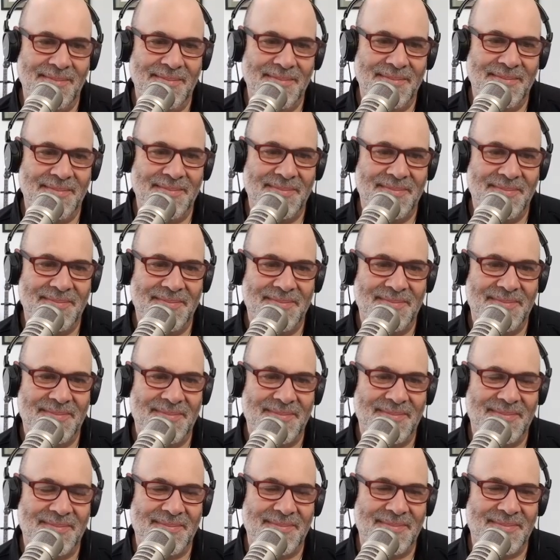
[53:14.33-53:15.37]

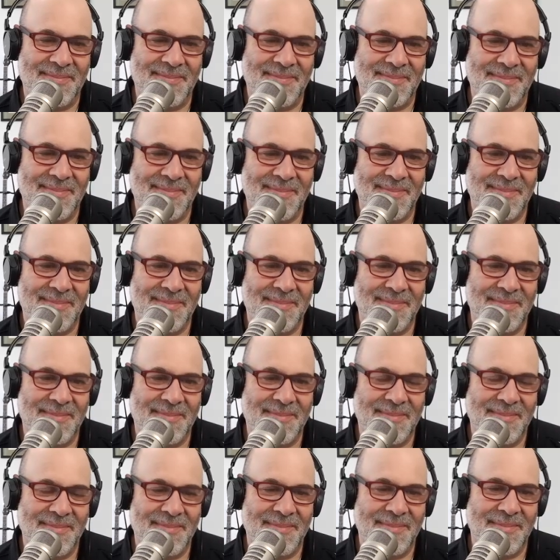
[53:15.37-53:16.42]

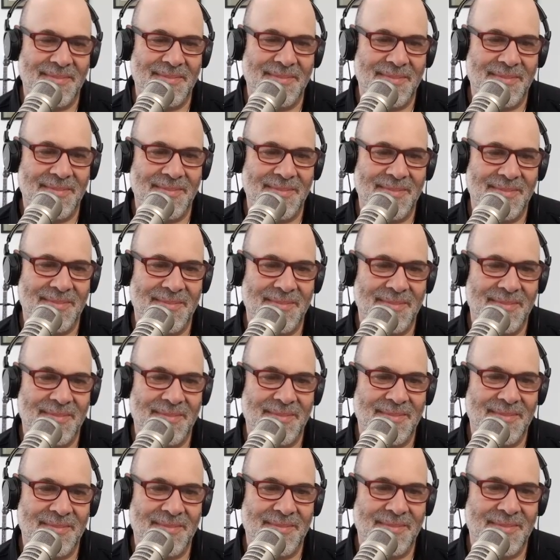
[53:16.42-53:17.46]

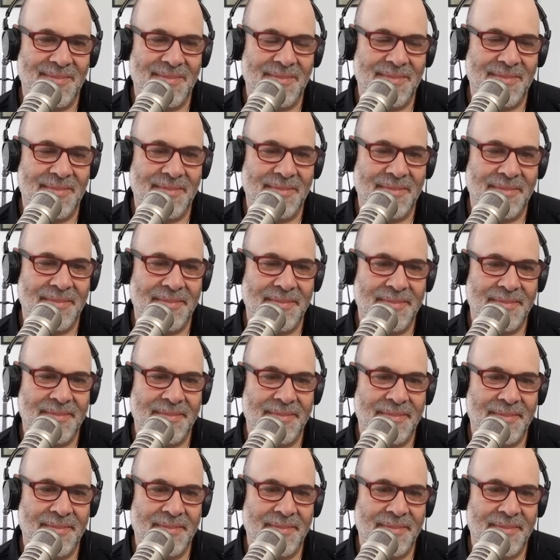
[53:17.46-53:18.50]

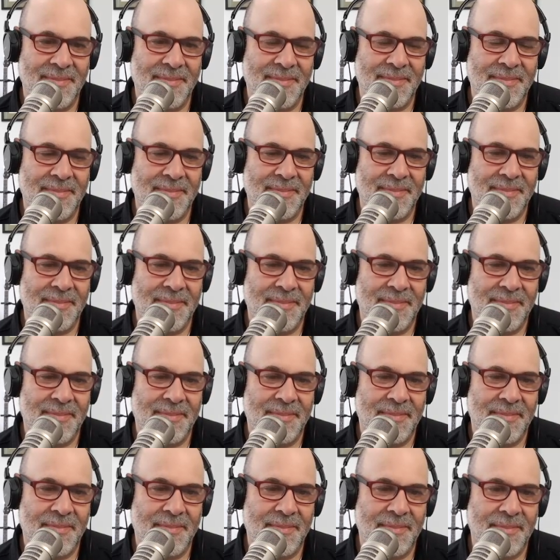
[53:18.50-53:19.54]

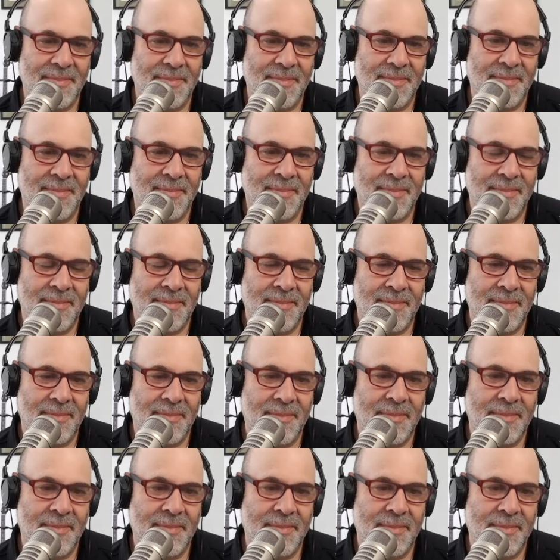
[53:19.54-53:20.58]

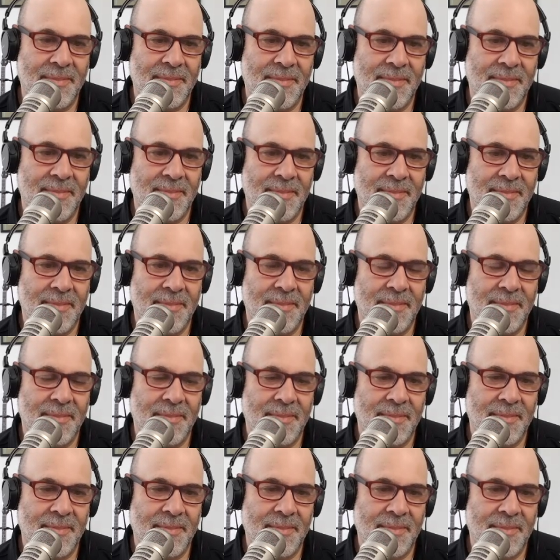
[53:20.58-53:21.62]

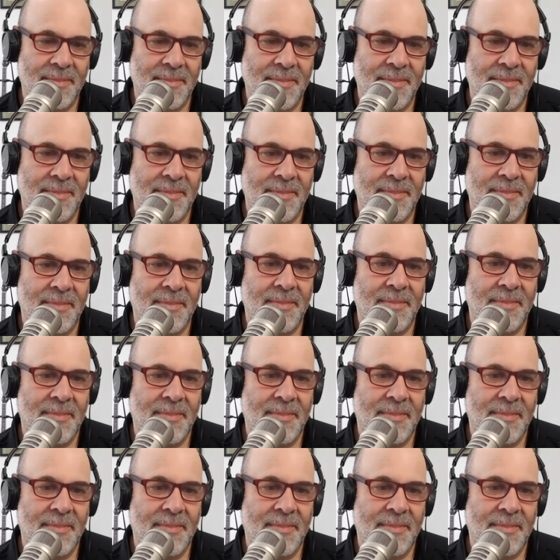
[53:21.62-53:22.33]
(not speaking)